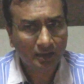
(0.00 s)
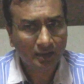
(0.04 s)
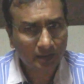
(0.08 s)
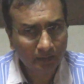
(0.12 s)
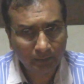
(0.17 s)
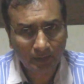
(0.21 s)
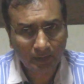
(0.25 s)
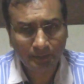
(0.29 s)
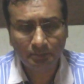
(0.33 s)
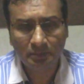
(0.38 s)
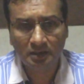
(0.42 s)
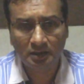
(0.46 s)

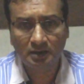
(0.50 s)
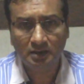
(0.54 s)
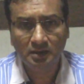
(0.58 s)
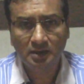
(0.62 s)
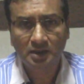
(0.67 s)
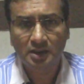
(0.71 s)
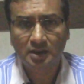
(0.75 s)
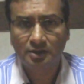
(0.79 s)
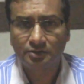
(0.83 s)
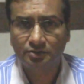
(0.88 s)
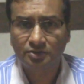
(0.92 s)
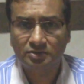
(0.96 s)

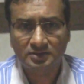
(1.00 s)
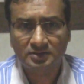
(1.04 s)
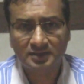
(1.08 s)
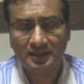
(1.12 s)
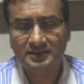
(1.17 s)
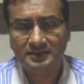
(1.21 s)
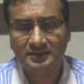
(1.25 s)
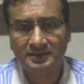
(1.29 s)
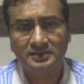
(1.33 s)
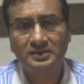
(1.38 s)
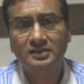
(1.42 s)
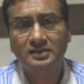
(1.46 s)
Remember, your
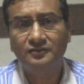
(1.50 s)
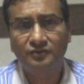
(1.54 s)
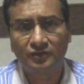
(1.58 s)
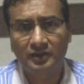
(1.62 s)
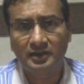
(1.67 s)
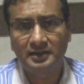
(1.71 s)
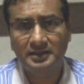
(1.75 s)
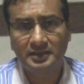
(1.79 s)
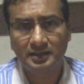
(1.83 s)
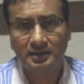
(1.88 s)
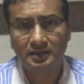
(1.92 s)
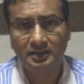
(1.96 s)
success and
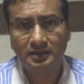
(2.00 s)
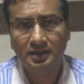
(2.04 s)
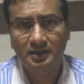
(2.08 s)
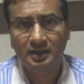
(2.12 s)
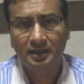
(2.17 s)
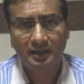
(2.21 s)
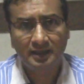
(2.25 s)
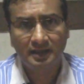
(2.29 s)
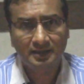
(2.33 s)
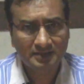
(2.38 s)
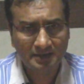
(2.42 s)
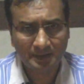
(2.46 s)
failure
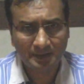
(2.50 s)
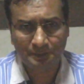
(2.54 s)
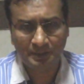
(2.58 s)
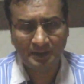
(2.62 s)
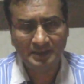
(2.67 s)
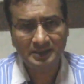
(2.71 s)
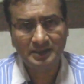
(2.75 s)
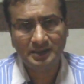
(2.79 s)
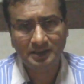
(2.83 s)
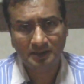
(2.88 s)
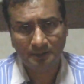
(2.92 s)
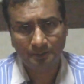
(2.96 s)
is
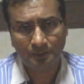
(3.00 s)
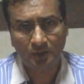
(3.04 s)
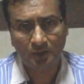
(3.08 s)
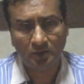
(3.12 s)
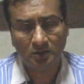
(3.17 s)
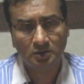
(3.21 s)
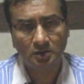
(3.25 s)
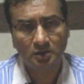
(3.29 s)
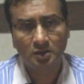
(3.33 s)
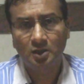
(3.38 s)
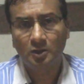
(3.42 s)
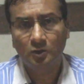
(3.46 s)
dependent
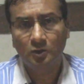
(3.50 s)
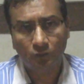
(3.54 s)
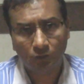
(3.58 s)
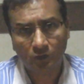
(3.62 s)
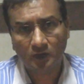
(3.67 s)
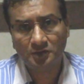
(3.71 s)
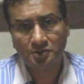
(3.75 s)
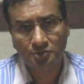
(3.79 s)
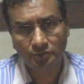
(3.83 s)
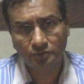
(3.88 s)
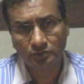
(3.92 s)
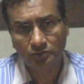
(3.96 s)
upon
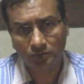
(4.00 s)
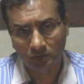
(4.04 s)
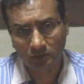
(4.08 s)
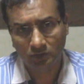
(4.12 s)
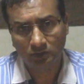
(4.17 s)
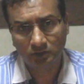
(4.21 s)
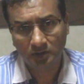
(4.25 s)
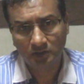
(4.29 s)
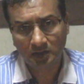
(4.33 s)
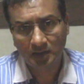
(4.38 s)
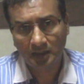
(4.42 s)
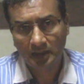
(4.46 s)
what you
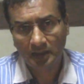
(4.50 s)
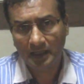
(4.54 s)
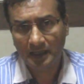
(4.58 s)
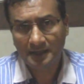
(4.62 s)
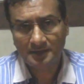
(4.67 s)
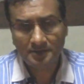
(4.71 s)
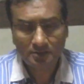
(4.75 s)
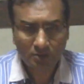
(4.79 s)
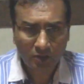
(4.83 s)
know and